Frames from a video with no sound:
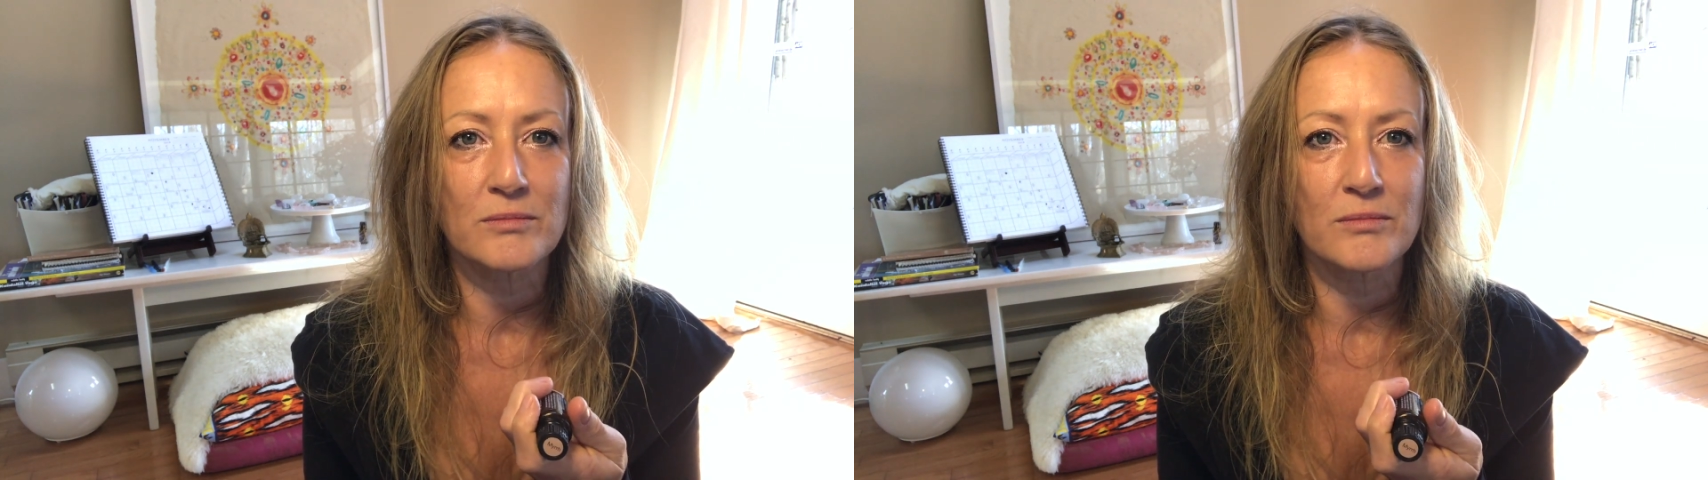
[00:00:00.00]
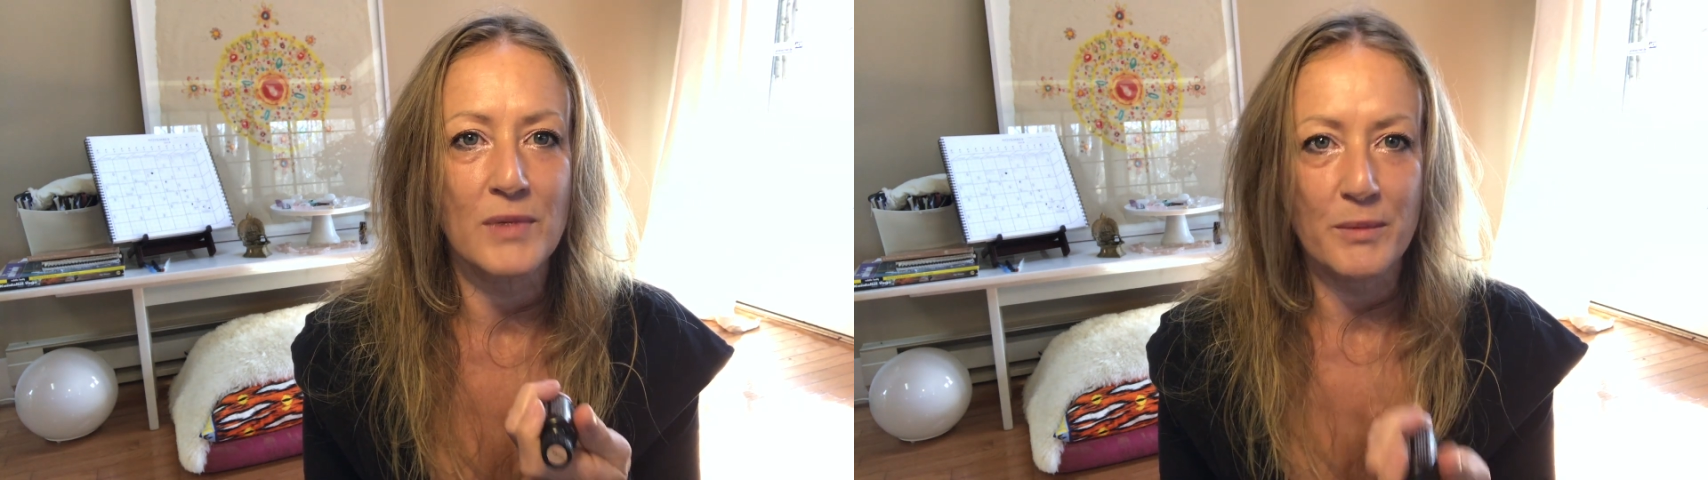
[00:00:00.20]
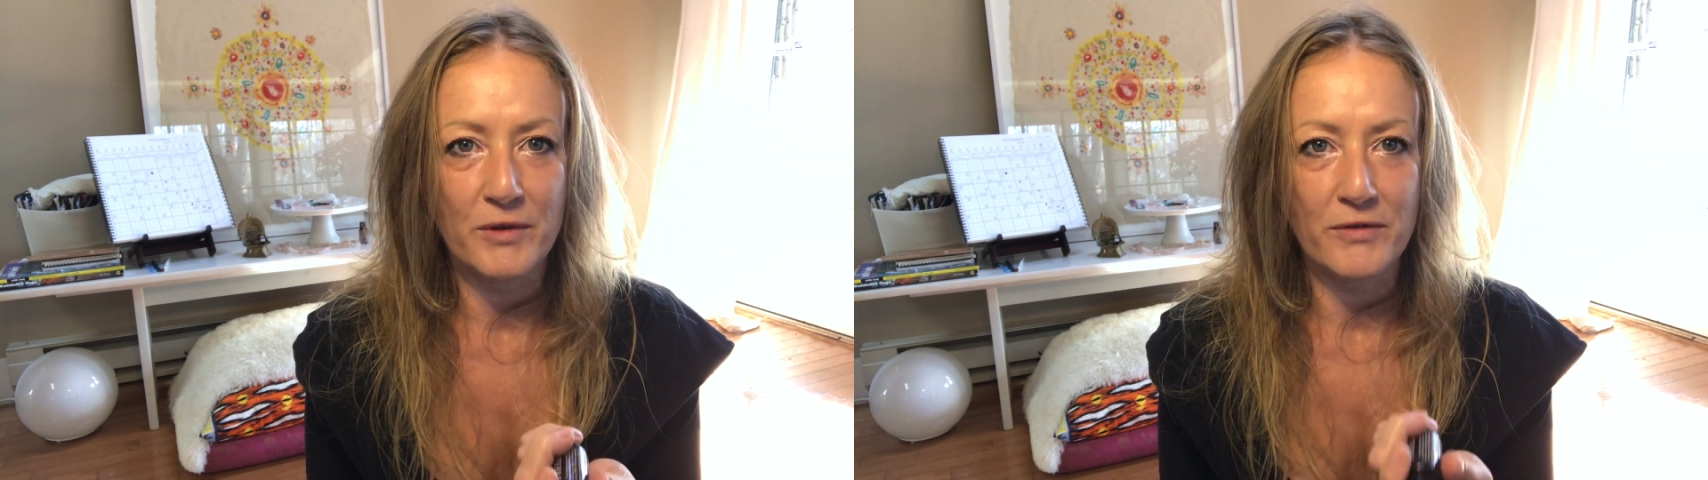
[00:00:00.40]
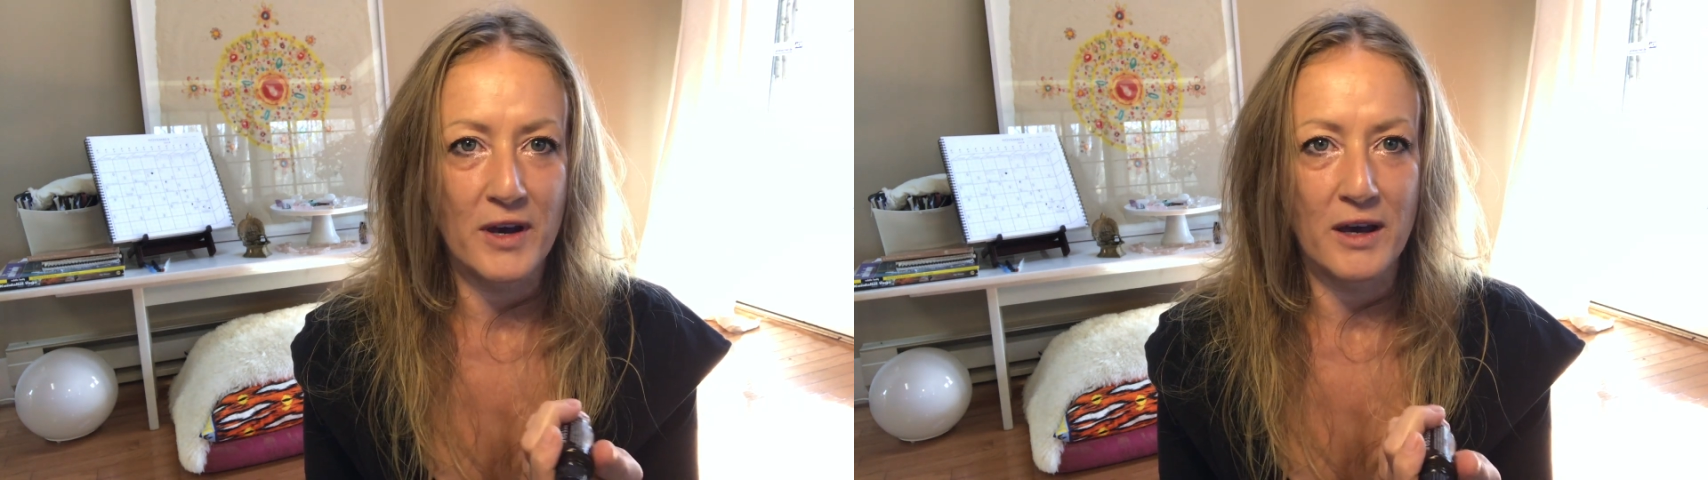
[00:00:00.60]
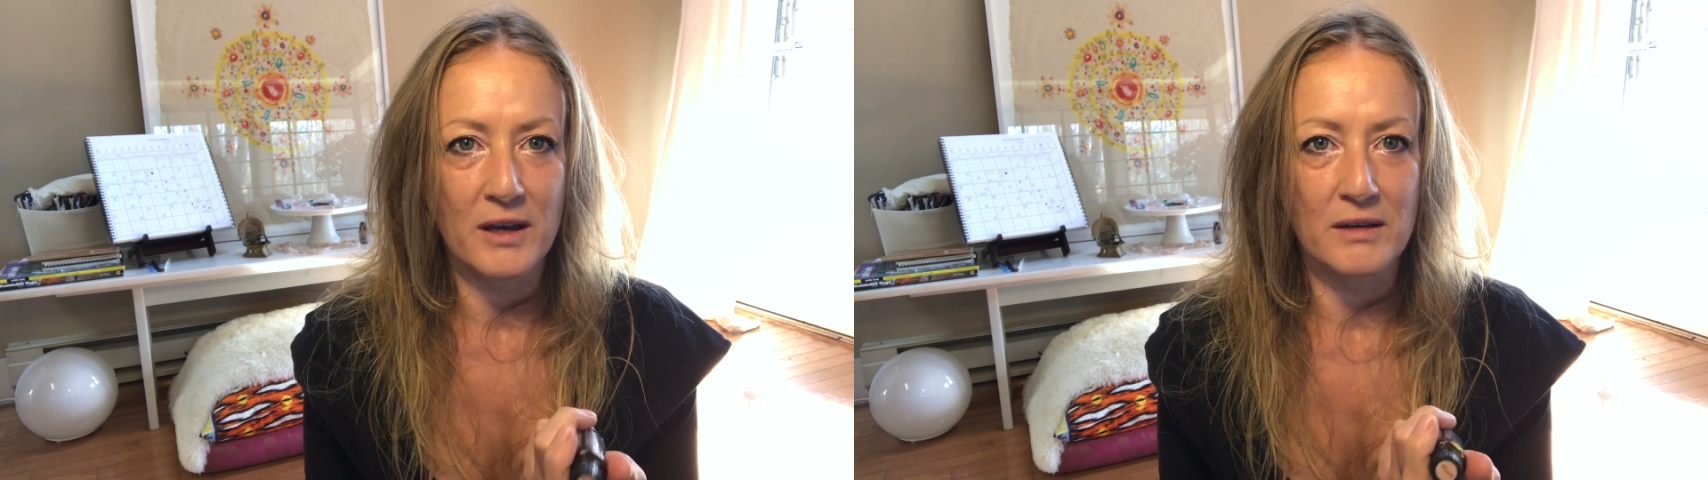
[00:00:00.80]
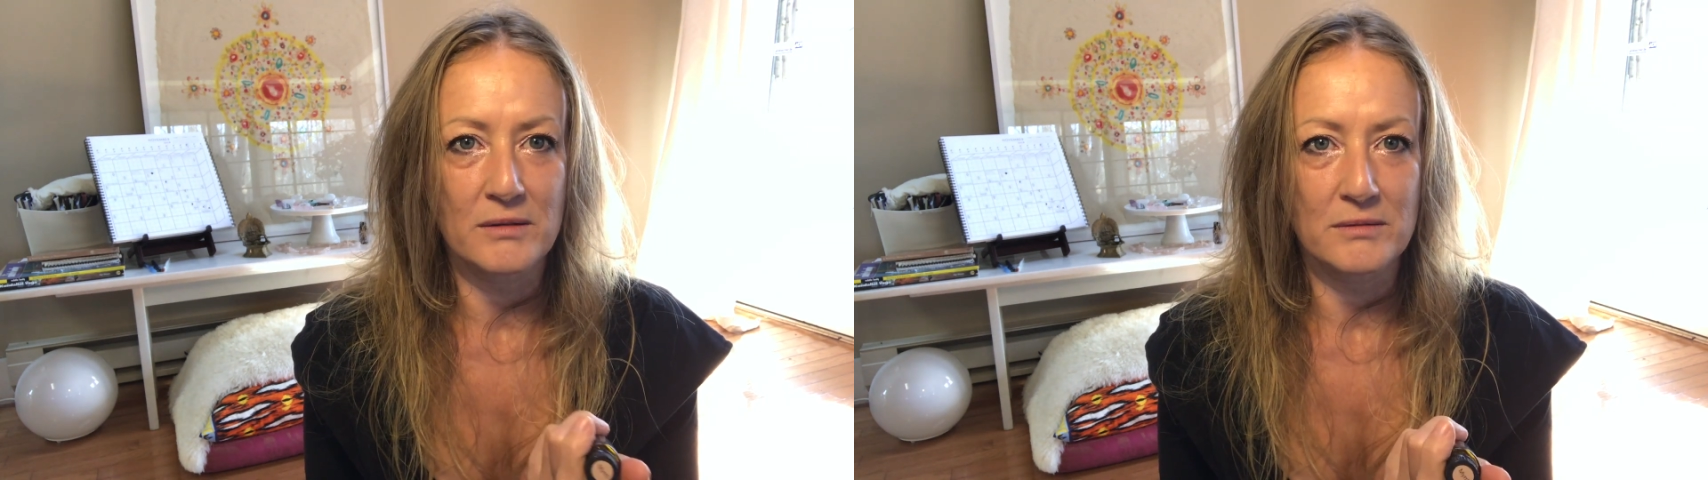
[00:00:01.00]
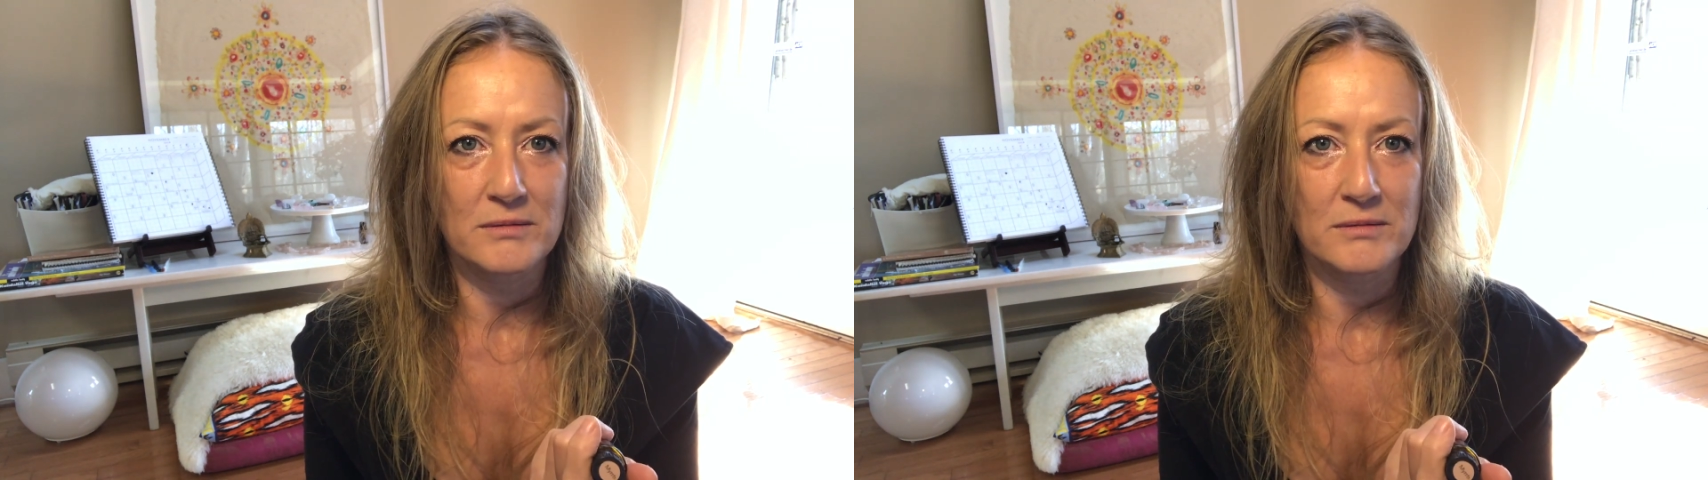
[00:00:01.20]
mummify,